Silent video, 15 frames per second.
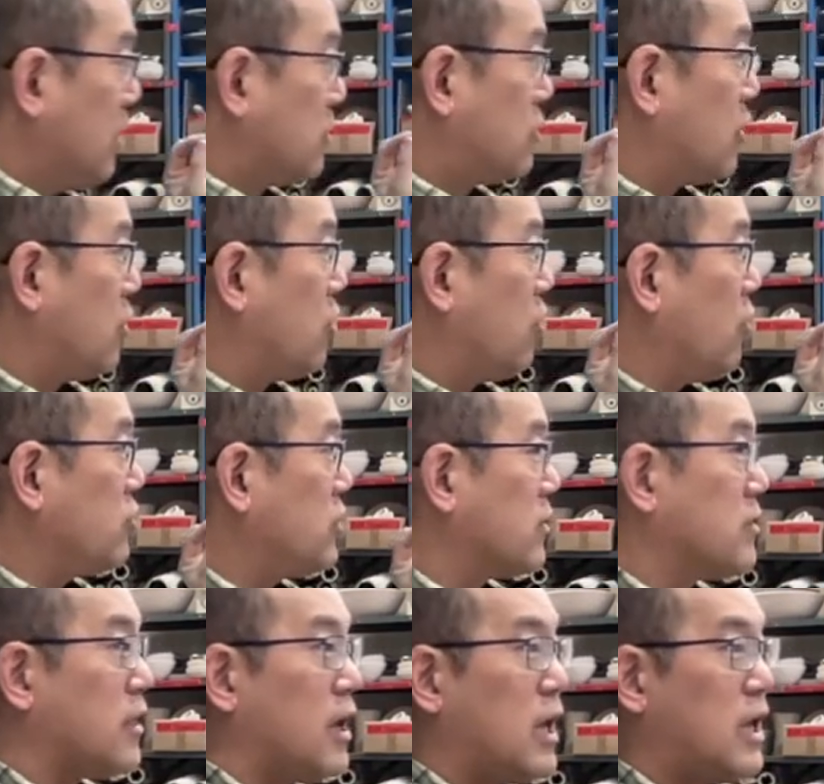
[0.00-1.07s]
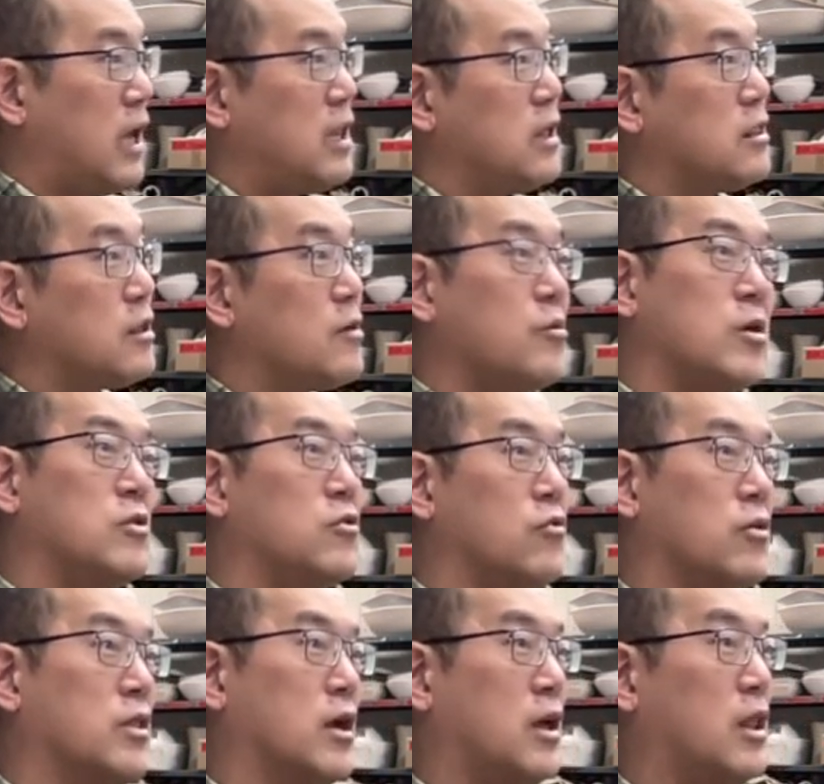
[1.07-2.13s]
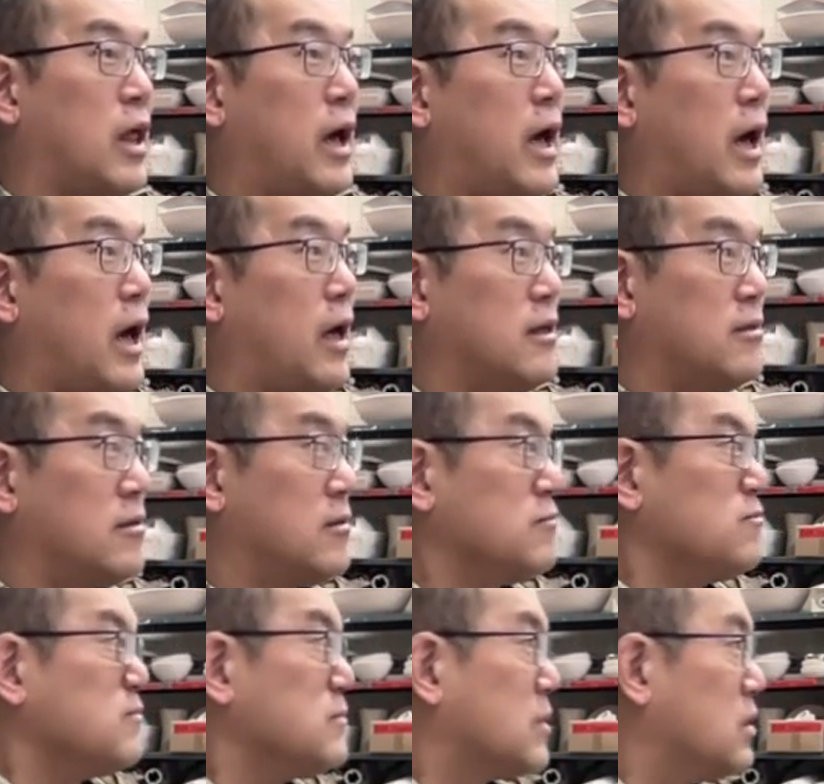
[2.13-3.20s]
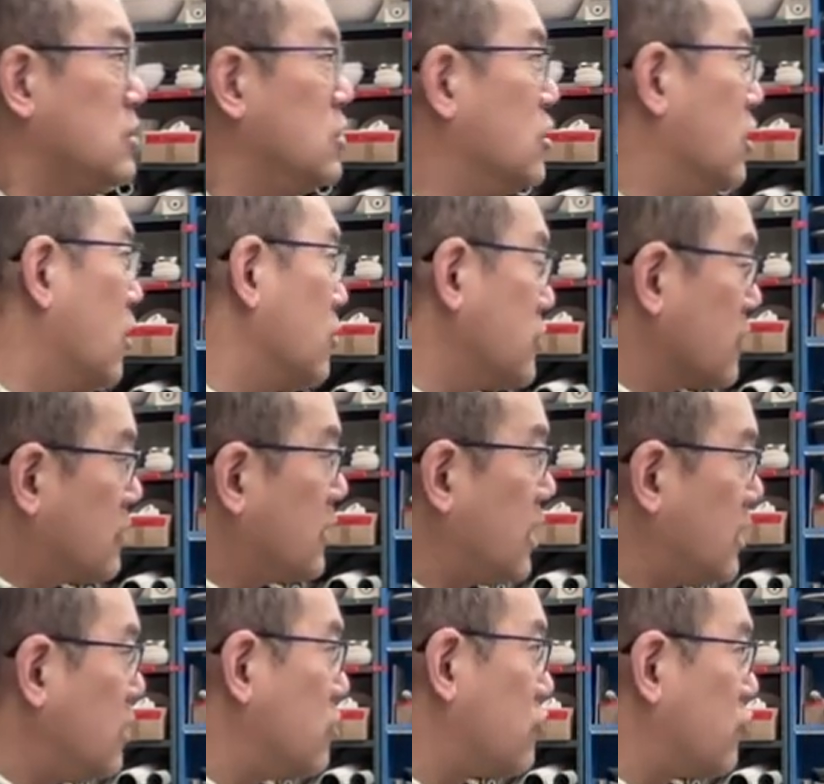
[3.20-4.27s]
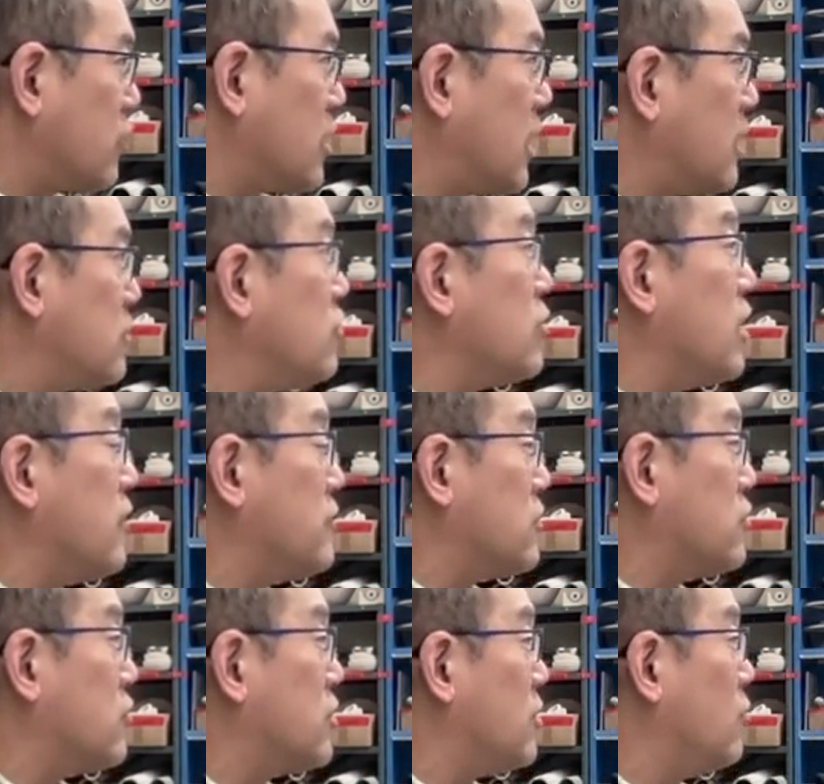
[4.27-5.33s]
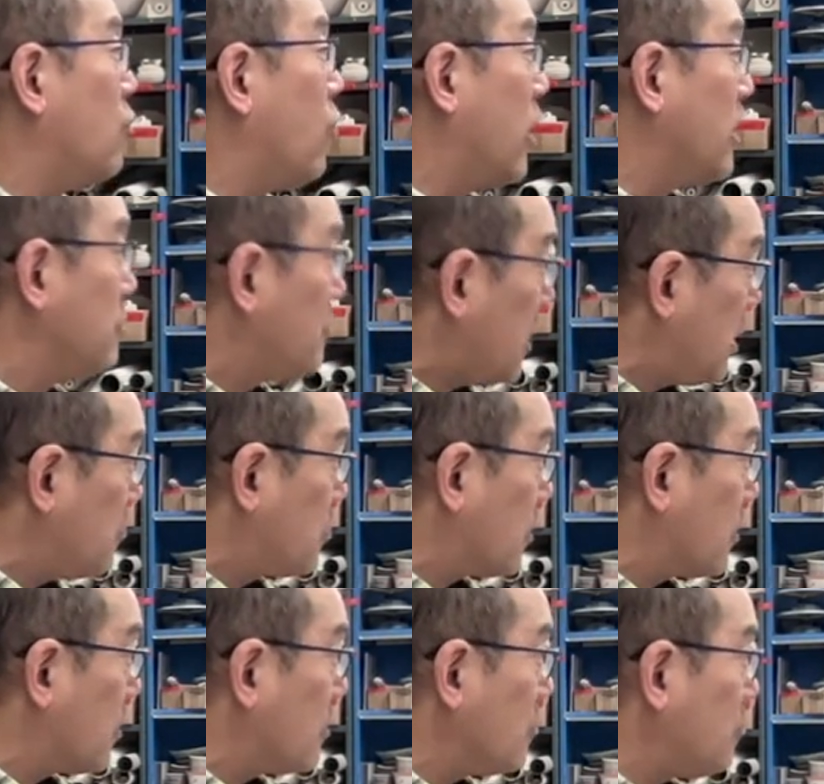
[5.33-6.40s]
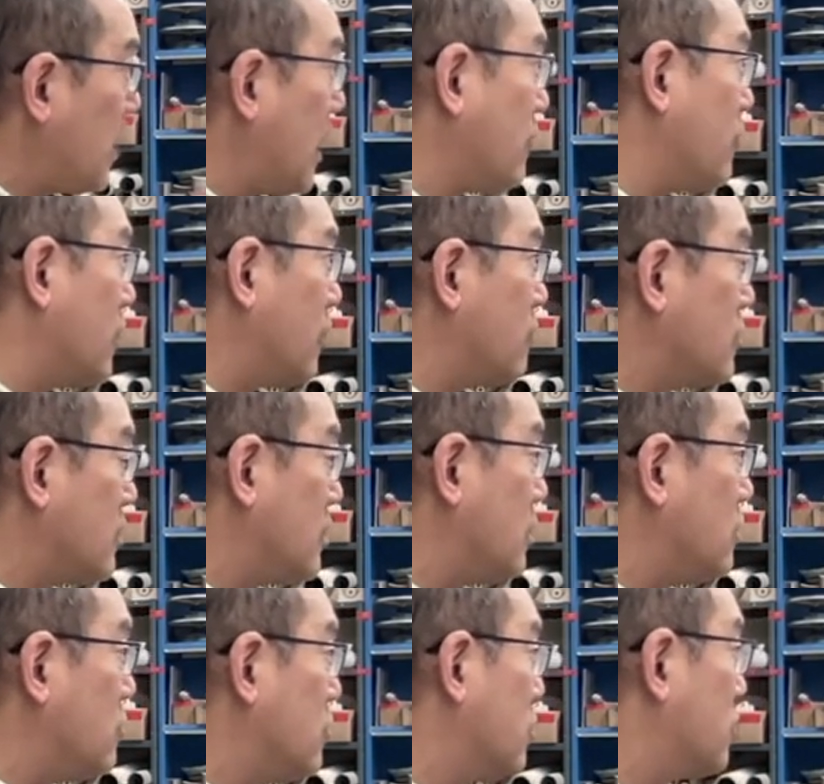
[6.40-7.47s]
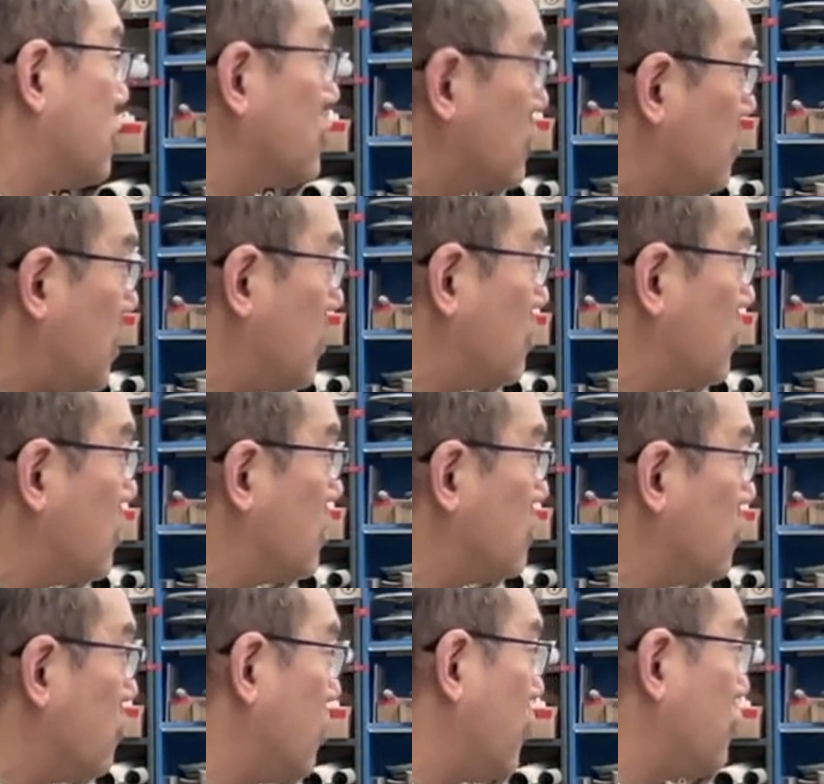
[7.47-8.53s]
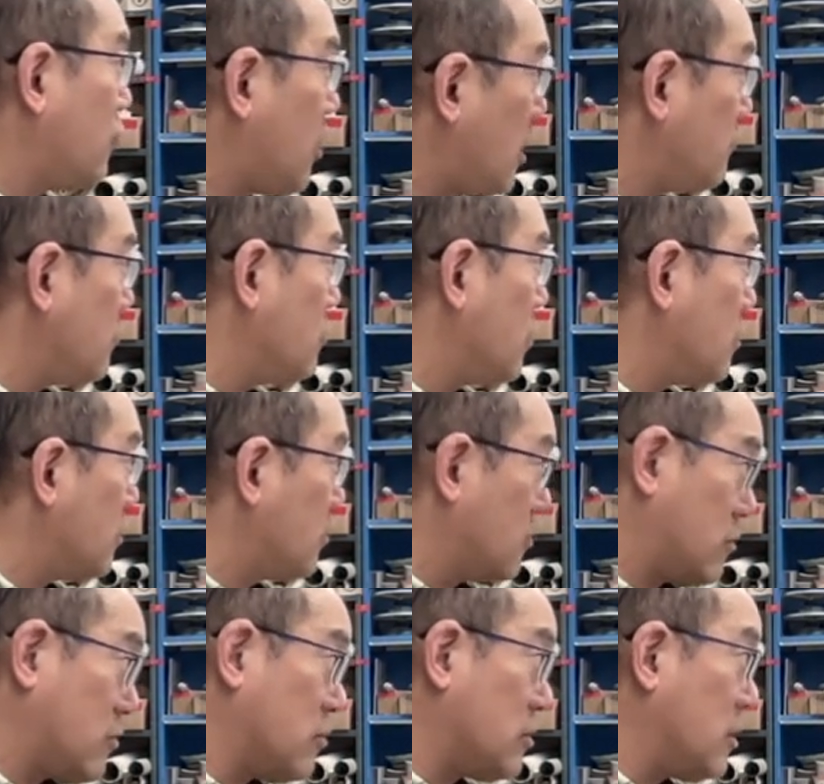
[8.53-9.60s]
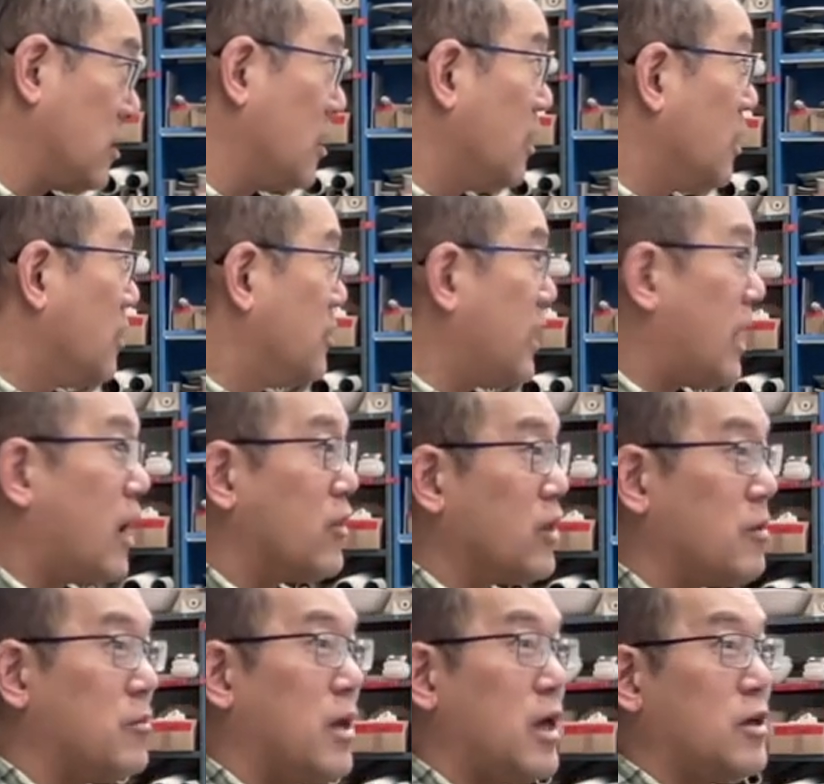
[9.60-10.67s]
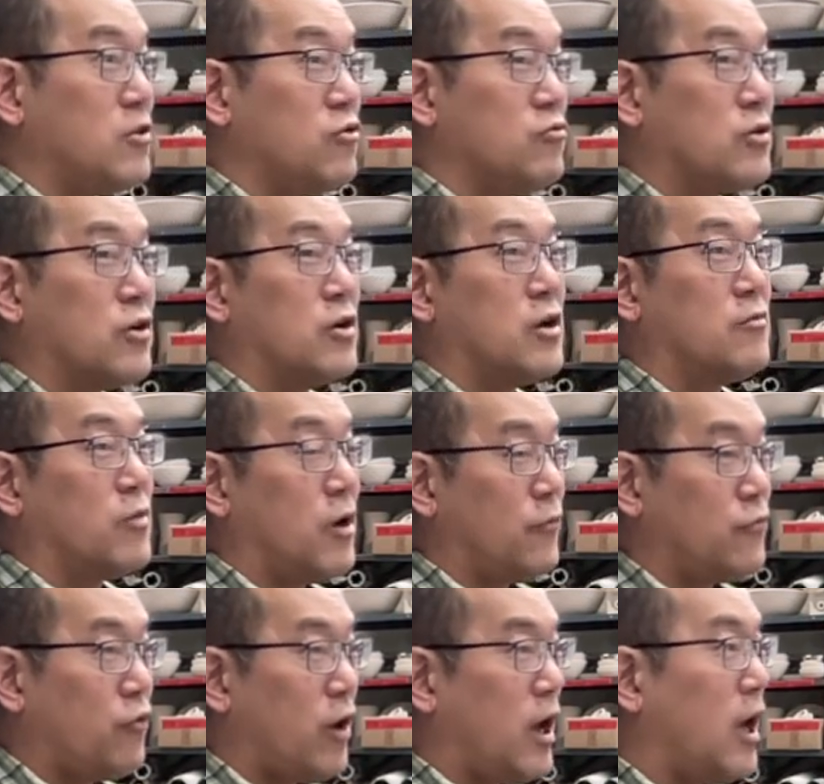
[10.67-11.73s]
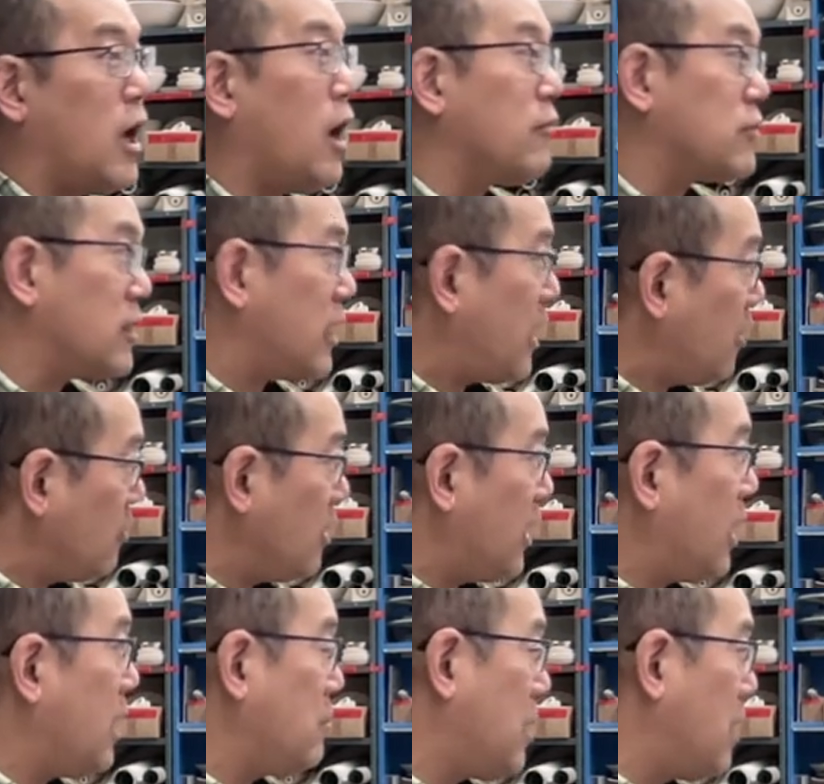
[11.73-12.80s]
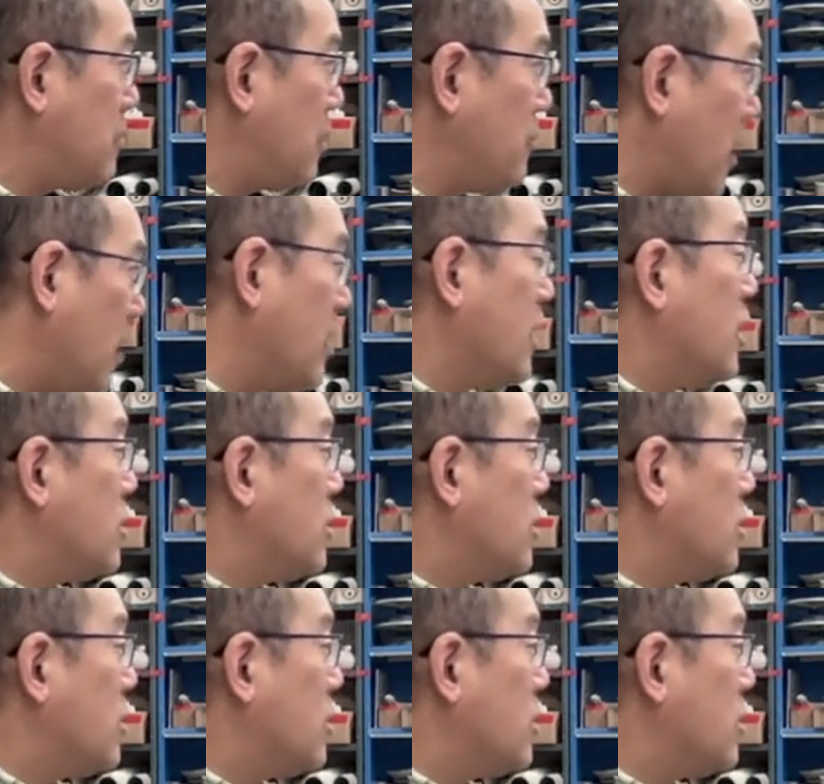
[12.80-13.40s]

So just like anything we do in the class, you know, just like history class, you only have to turn in one paper. Back when I was a kid, you just turned the paper in. No rough draft, no nothing, just turned it in. Now they make you turn in rough drafts and outline, blah, blah, blah.